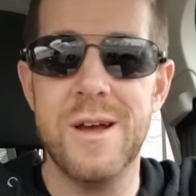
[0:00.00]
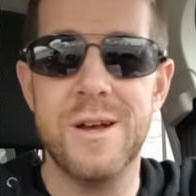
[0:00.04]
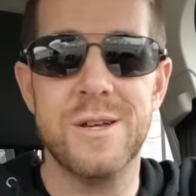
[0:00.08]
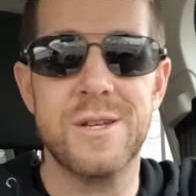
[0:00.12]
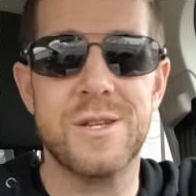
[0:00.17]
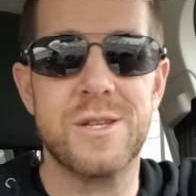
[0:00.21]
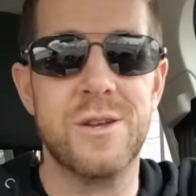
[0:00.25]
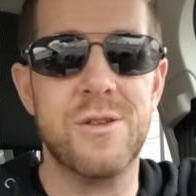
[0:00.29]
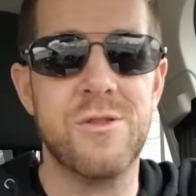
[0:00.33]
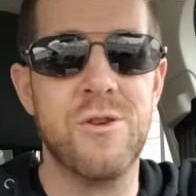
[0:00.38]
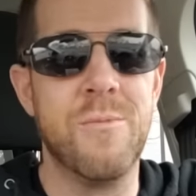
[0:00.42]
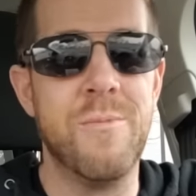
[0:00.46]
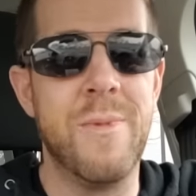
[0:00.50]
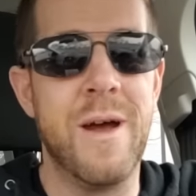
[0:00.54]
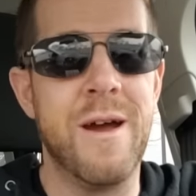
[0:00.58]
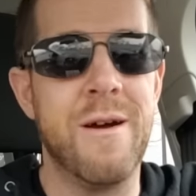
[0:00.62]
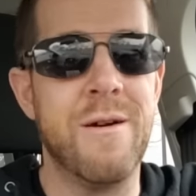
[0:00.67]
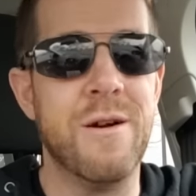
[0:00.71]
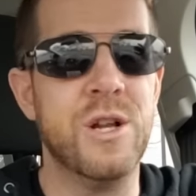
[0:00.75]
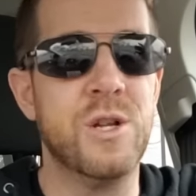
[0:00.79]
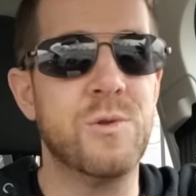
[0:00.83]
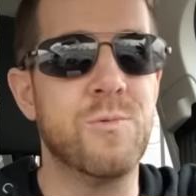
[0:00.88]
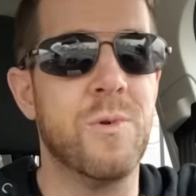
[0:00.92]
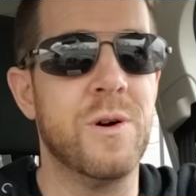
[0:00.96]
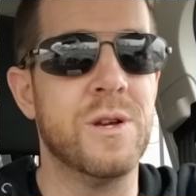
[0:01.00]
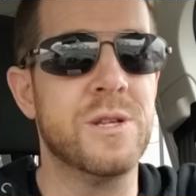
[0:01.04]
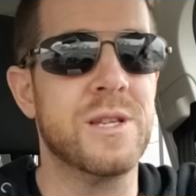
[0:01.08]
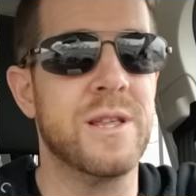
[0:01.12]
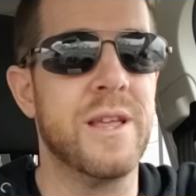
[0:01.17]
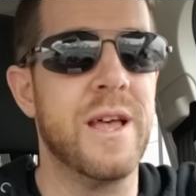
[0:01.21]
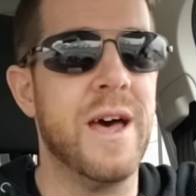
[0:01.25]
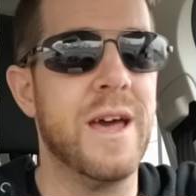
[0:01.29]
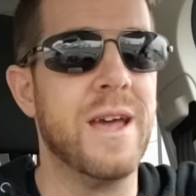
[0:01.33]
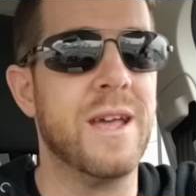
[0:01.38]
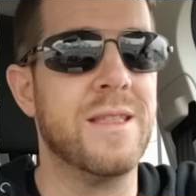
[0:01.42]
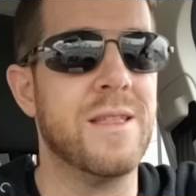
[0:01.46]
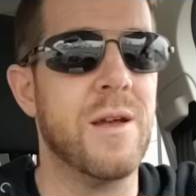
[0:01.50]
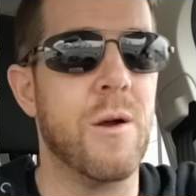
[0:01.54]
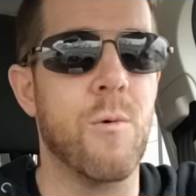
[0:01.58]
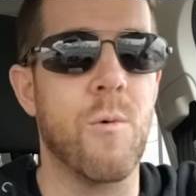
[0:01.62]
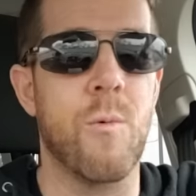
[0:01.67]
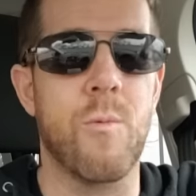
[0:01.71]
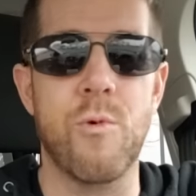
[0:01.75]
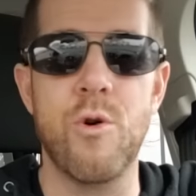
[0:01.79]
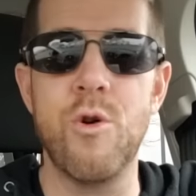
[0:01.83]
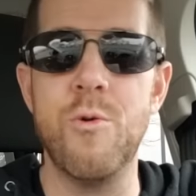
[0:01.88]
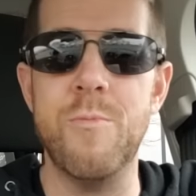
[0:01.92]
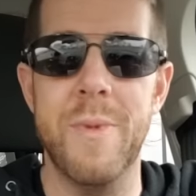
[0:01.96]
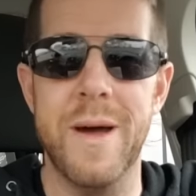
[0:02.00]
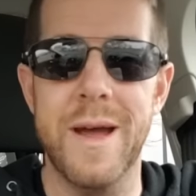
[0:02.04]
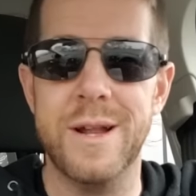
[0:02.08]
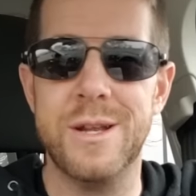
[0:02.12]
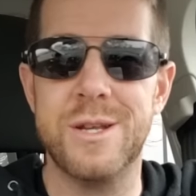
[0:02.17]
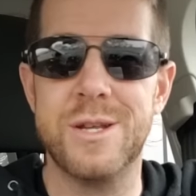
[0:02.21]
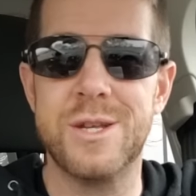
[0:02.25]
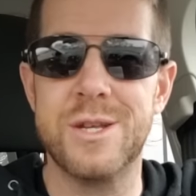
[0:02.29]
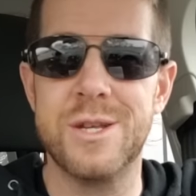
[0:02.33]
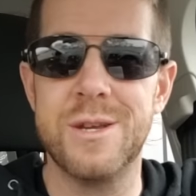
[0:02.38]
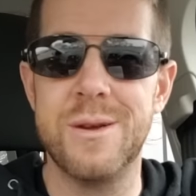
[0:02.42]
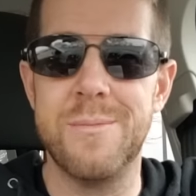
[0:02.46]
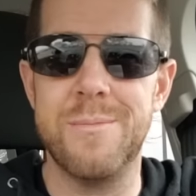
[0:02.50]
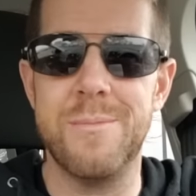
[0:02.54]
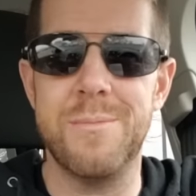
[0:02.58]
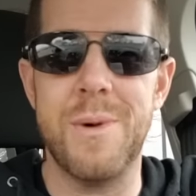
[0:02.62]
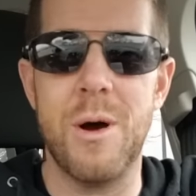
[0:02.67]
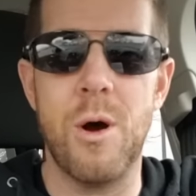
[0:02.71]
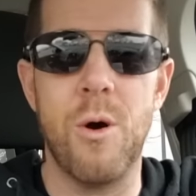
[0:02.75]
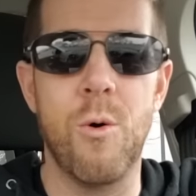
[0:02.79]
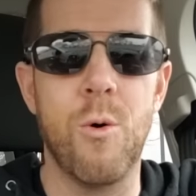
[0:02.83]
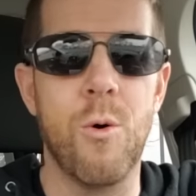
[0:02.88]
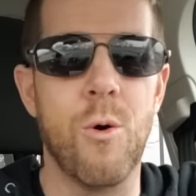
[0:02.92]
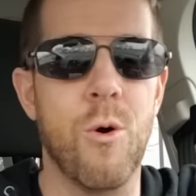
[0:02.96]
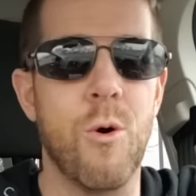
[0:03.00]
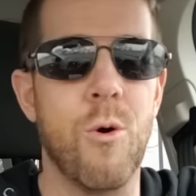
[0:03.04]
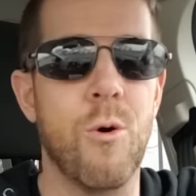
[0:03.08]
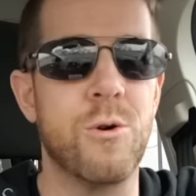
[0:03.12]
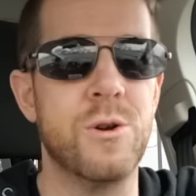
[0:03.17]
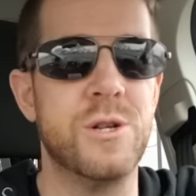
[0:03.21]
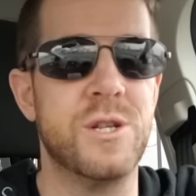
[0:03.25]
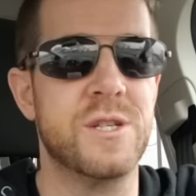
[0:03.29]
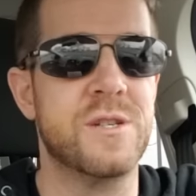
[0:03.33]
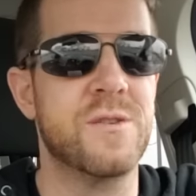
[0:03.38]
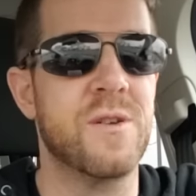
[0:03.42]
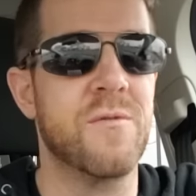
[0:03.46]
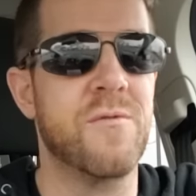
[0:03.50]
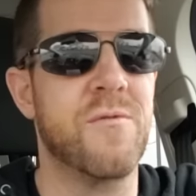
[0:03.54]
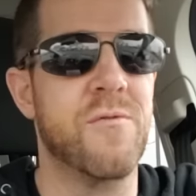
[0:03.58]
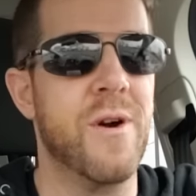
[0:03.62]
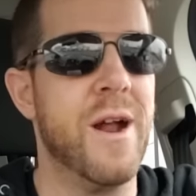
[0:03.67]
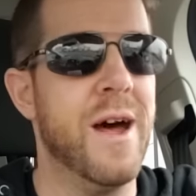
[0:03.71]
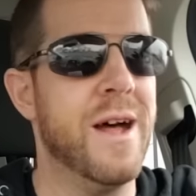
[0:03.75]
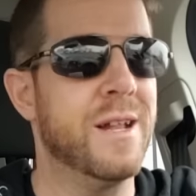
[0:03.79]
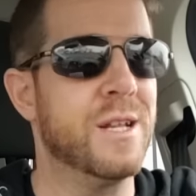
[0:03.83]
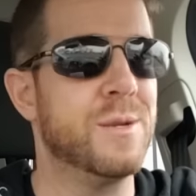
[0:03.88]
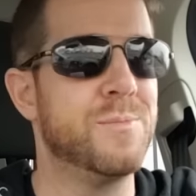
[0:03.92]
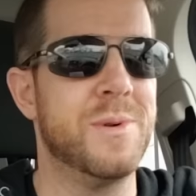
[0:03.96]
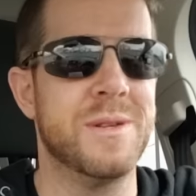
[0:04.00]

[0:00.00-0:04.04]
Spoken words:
So their marriage was like they were roommates or just friends.